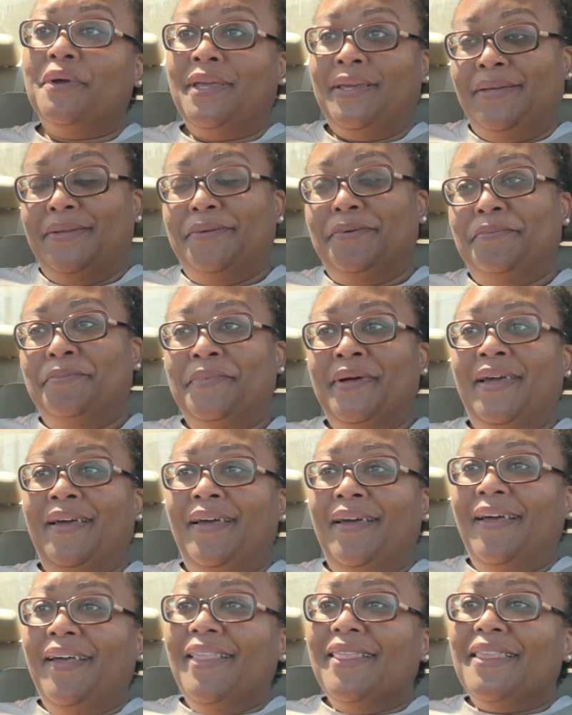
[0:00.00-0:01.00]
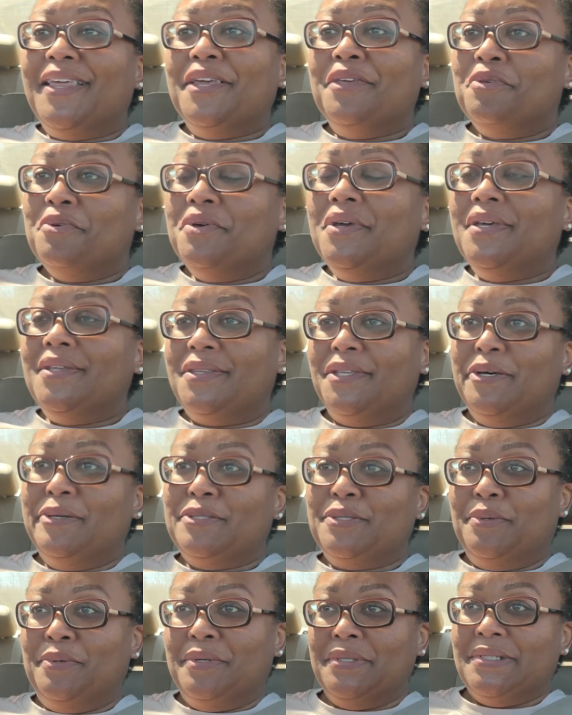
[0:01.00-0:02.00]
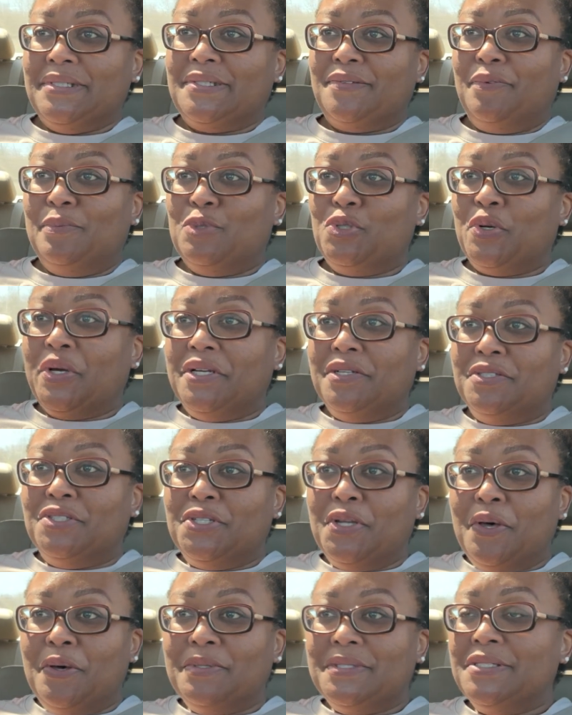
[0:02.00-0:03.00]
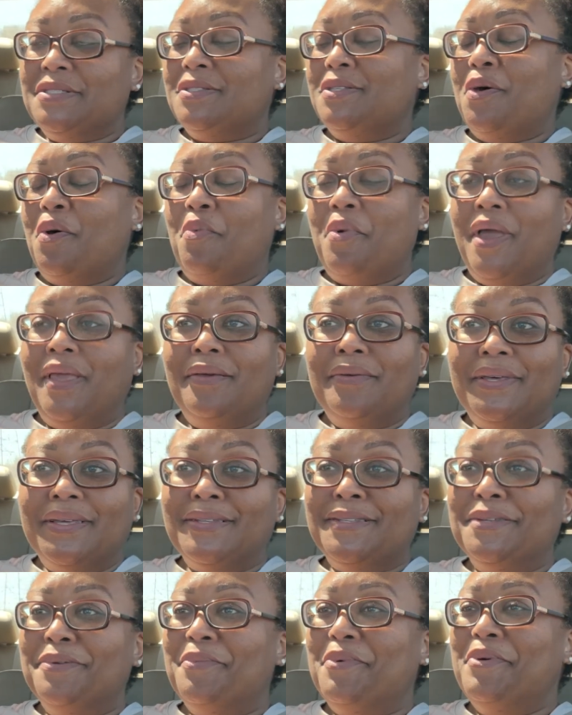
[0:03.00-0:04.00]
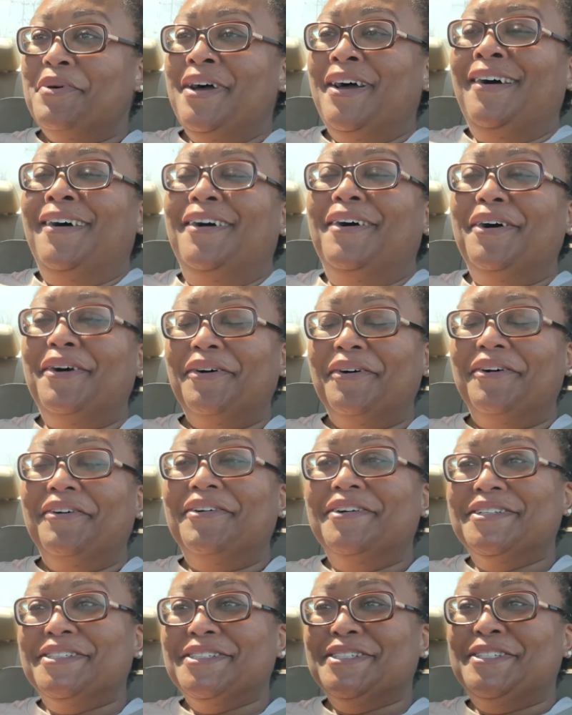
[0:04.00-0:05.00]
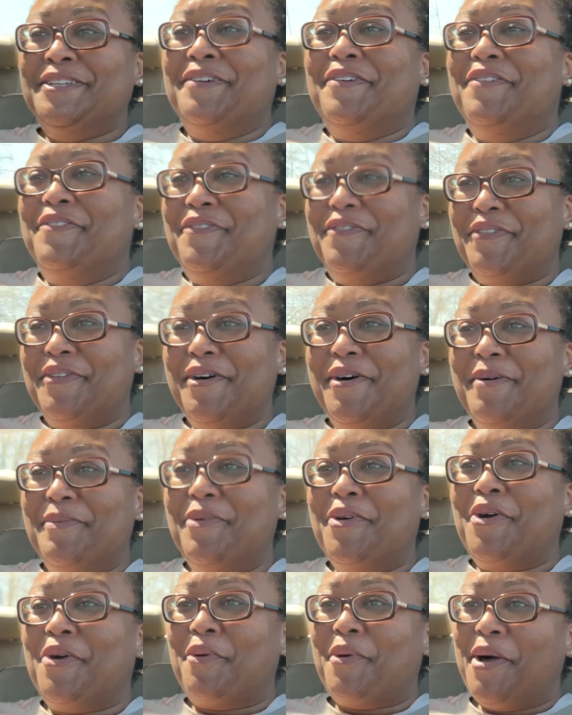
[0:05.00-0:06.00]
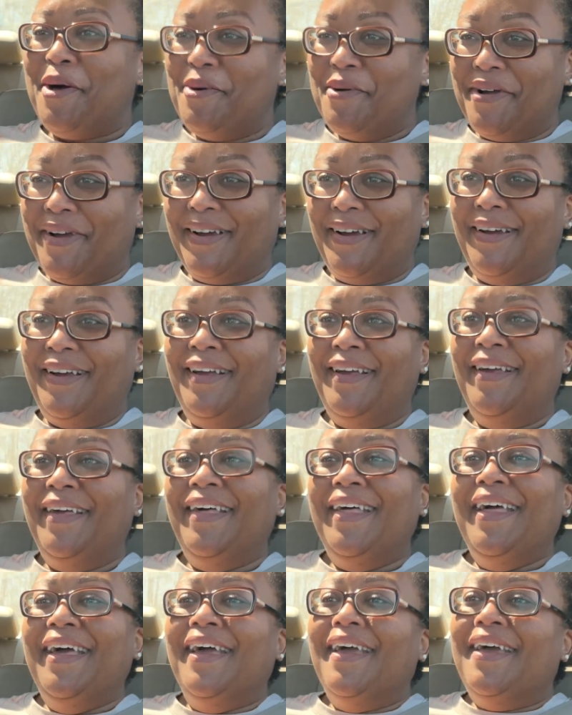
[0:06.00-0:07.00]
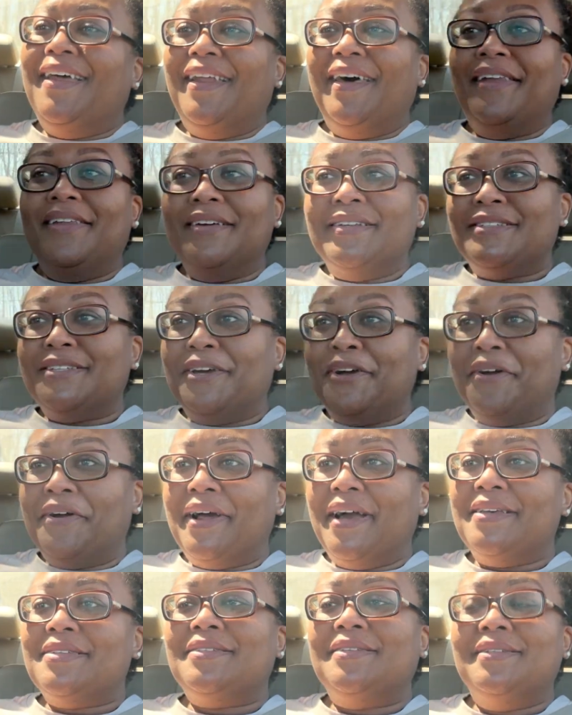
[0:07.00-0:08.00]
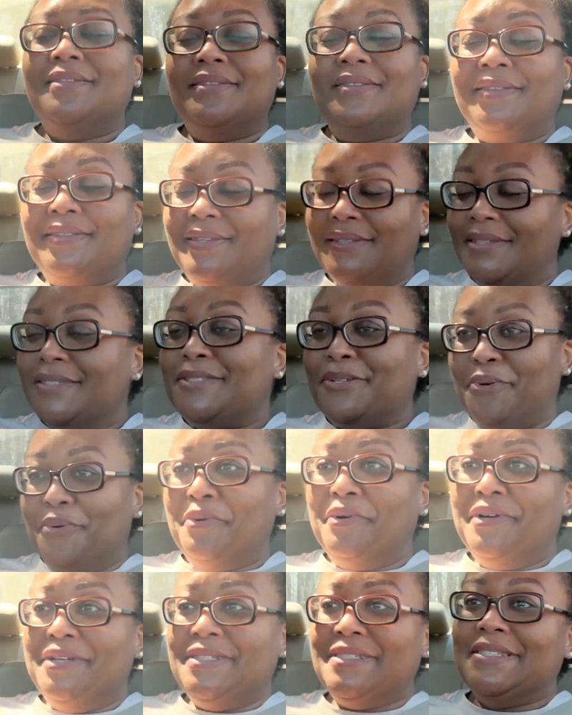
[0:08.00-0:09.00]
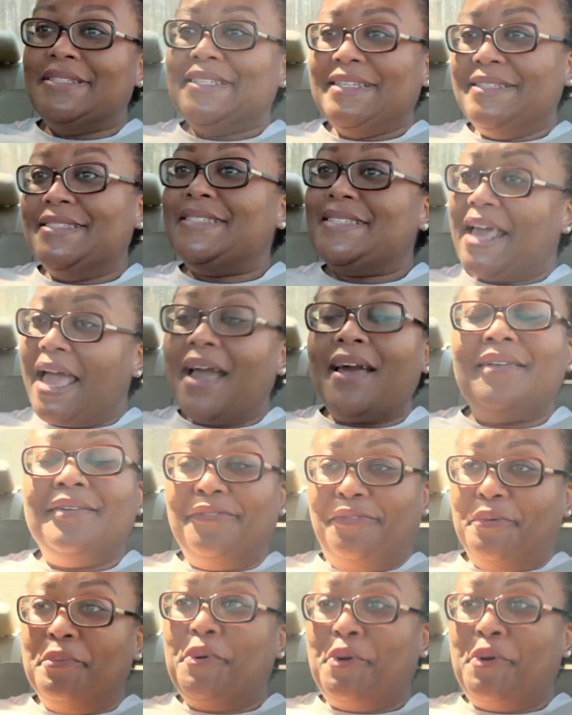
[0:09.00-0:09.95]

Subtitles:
him that you get those oranges from Trader Joe's. There's no way you get the oranges from Kroger. And I looked at her, I said, this orange is exactly from